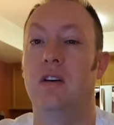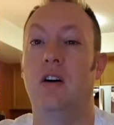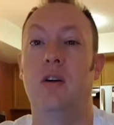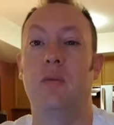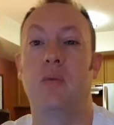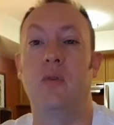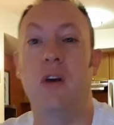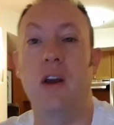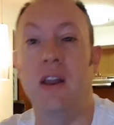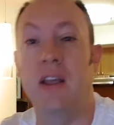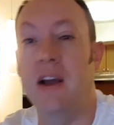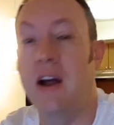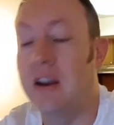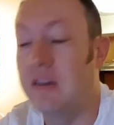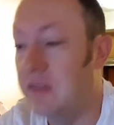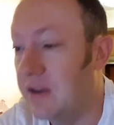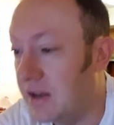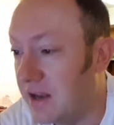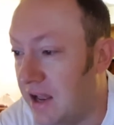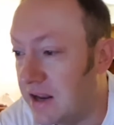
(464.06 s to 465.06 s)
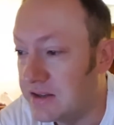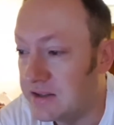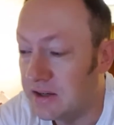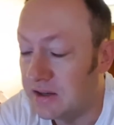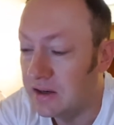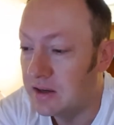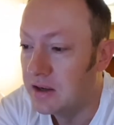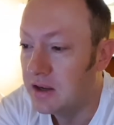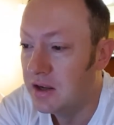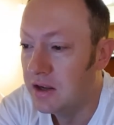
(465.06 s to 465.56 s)
operating out of
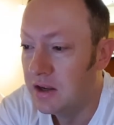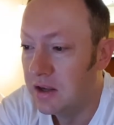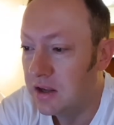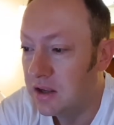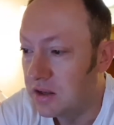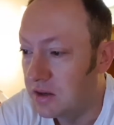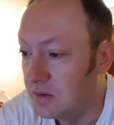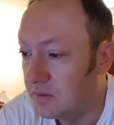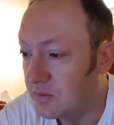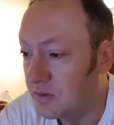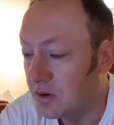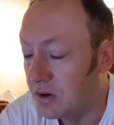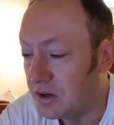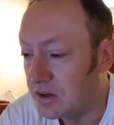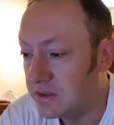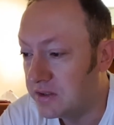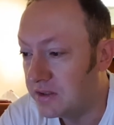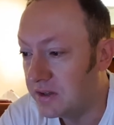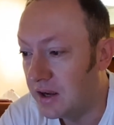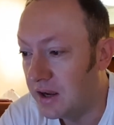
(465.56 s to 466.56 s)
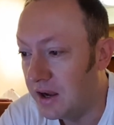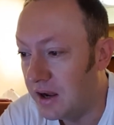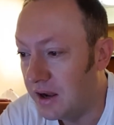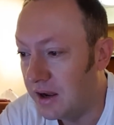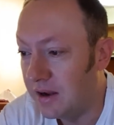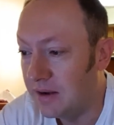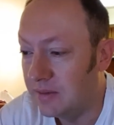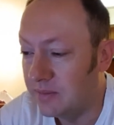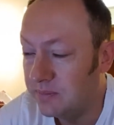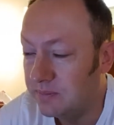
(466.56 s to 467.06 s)
Atlanta. You've got
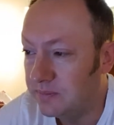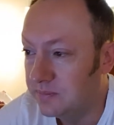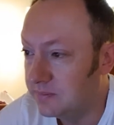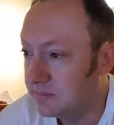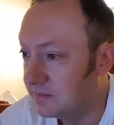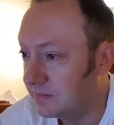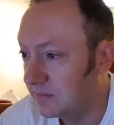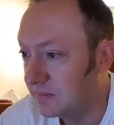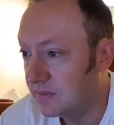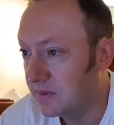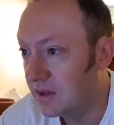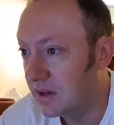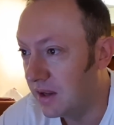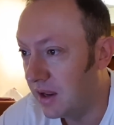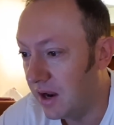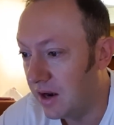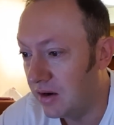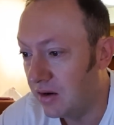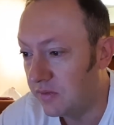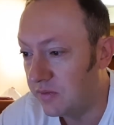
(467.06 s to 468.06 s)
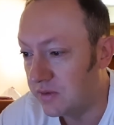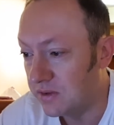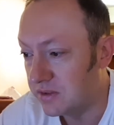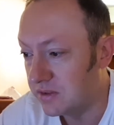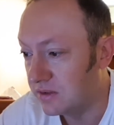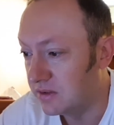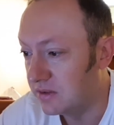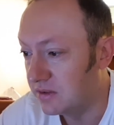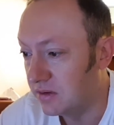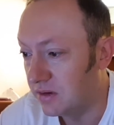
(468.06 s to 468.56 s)
head
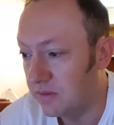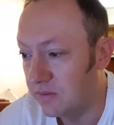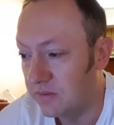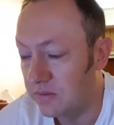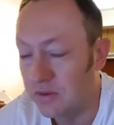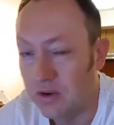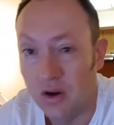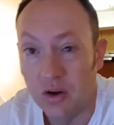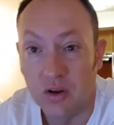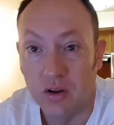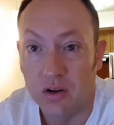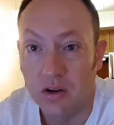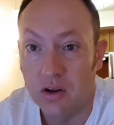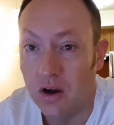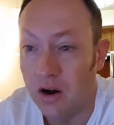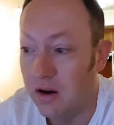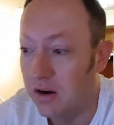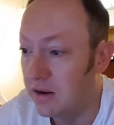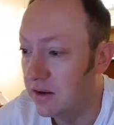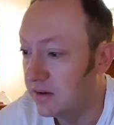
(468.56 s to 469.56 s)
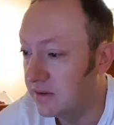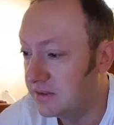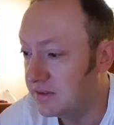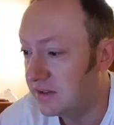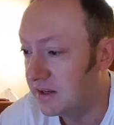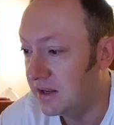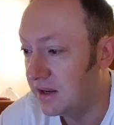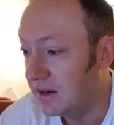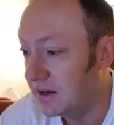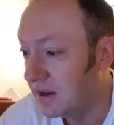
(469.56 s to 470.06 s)
offices of Coca-Cola,
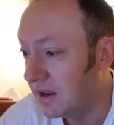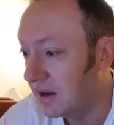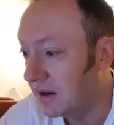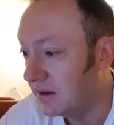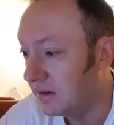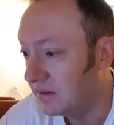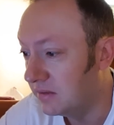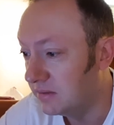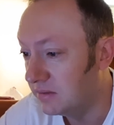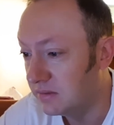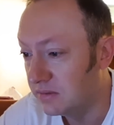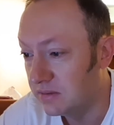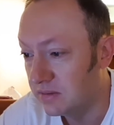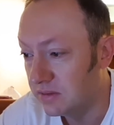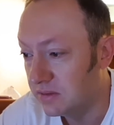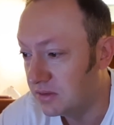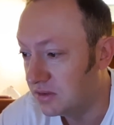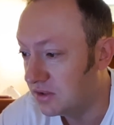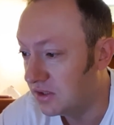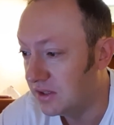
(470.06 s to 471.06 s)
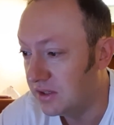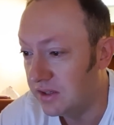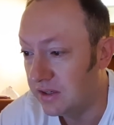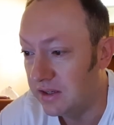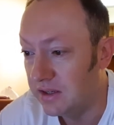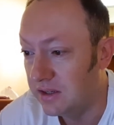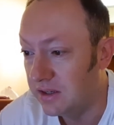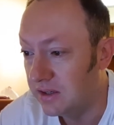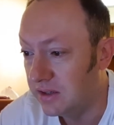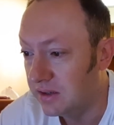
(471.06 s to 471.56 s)
CNN,
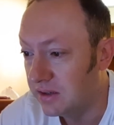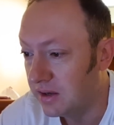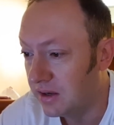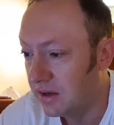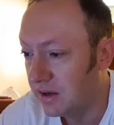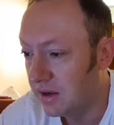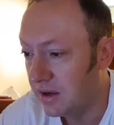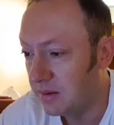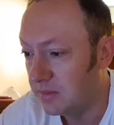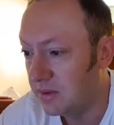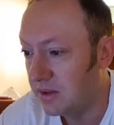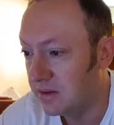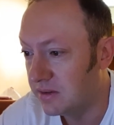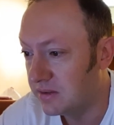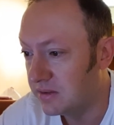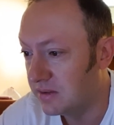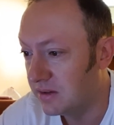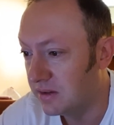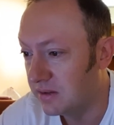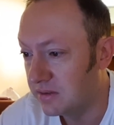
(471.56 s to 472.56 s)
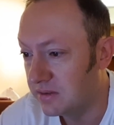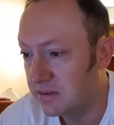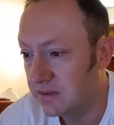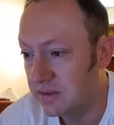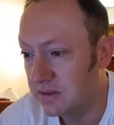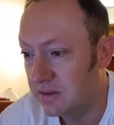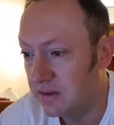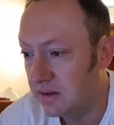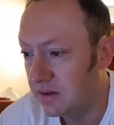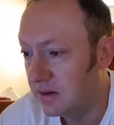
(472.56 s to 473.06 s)
GE. I mean,
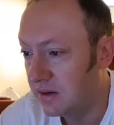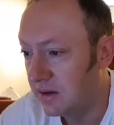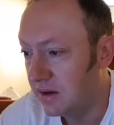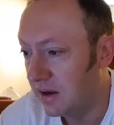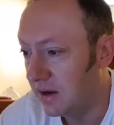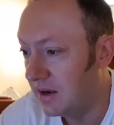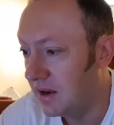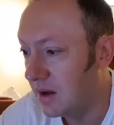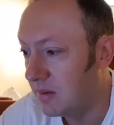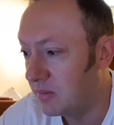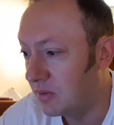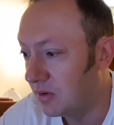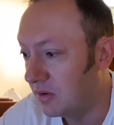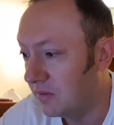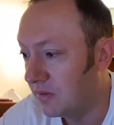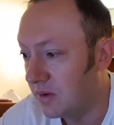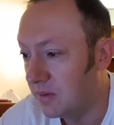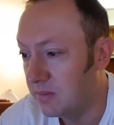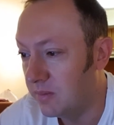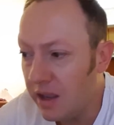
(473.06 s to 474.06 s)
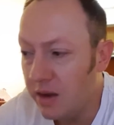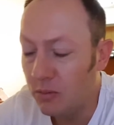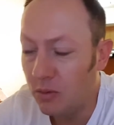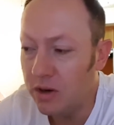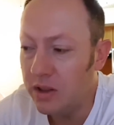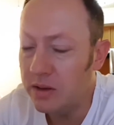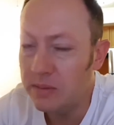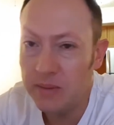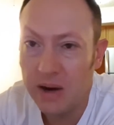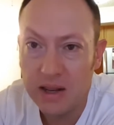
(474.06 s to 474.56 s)
there's a number of them. And
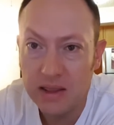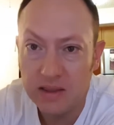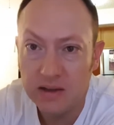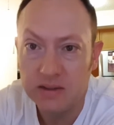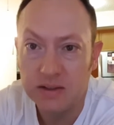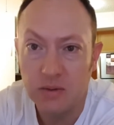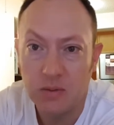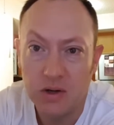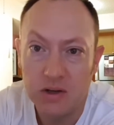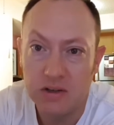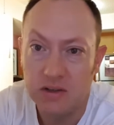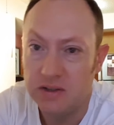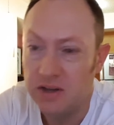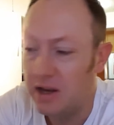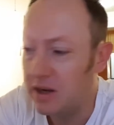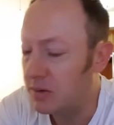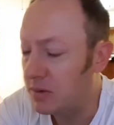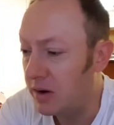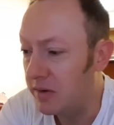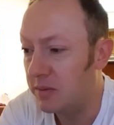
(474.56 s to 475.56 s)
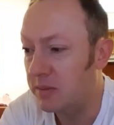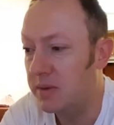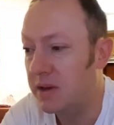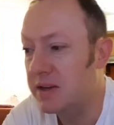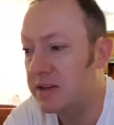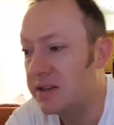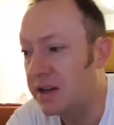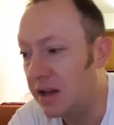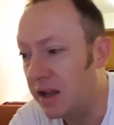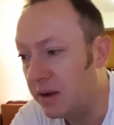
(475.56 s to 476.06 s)
one of the main things I wanted to take away from
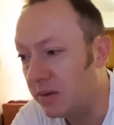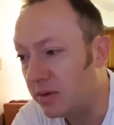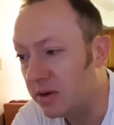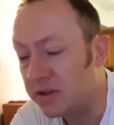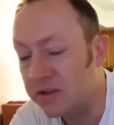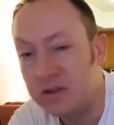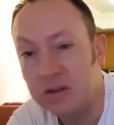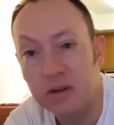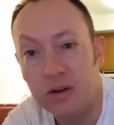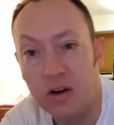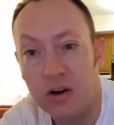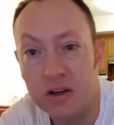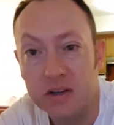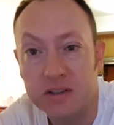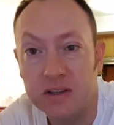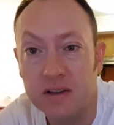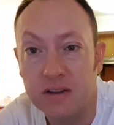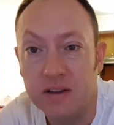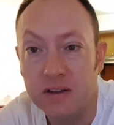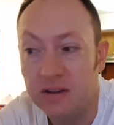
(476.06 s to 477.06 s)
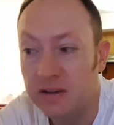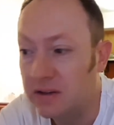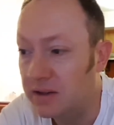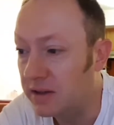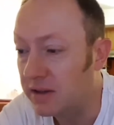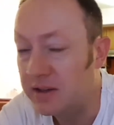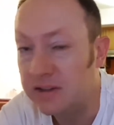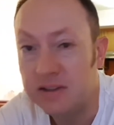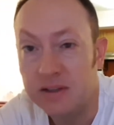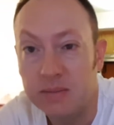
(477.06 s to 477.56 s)
yesterday was asking the
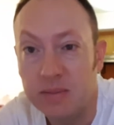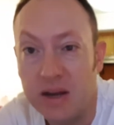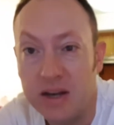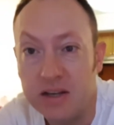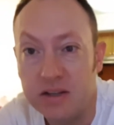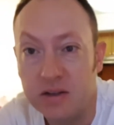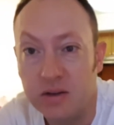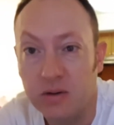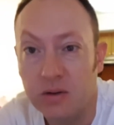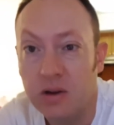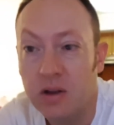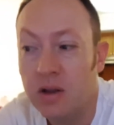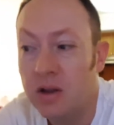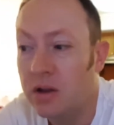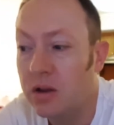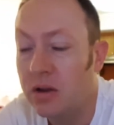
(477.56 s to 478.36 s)
leasing manager,